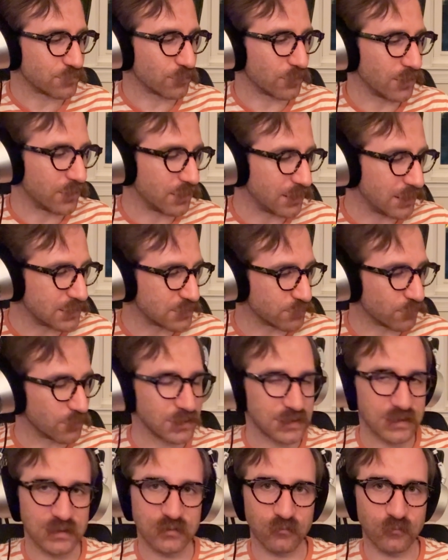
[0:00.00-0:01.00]
where these
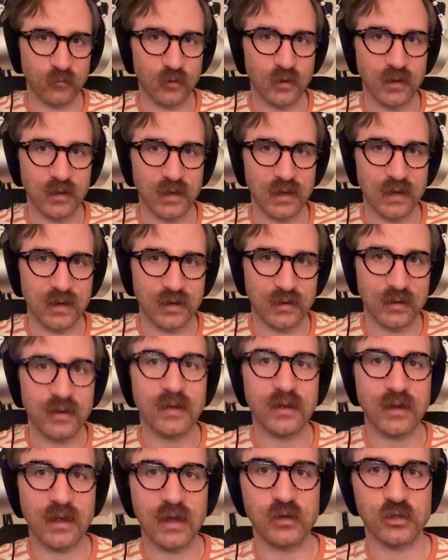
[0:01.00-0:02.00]
ones really
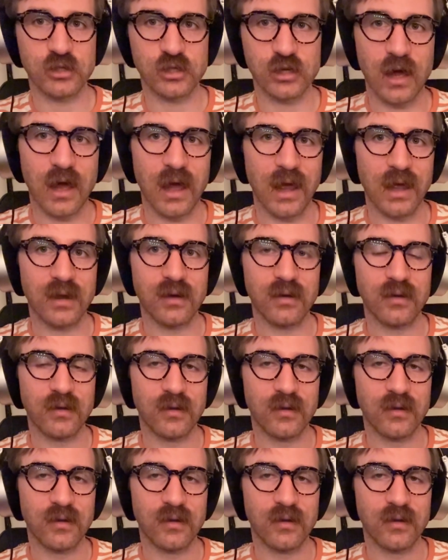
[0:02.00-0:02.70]
can shine.